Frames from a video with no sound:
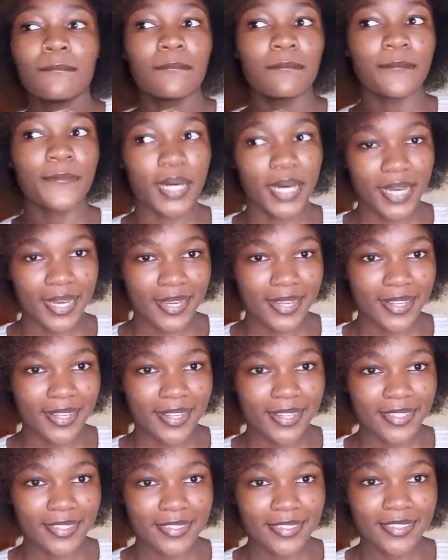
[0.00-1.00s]

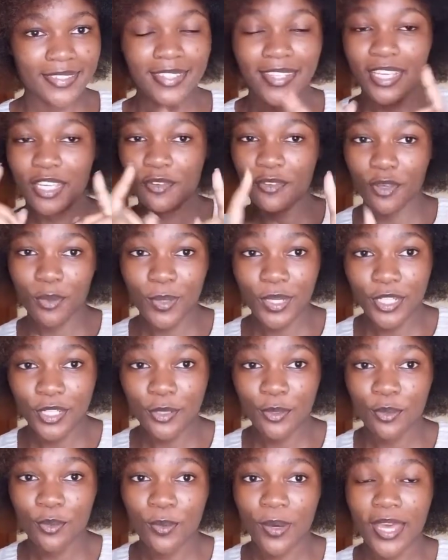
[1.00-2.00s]
but if you want to
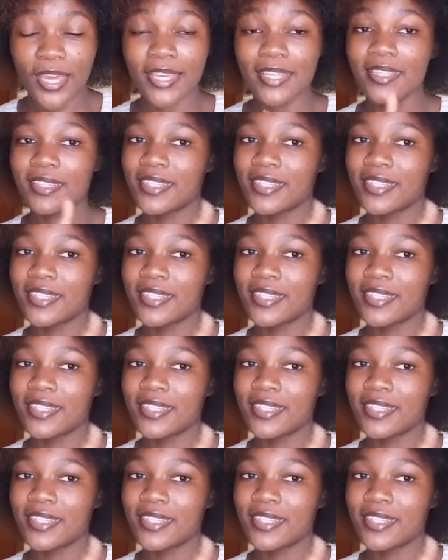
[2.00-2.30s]
know why,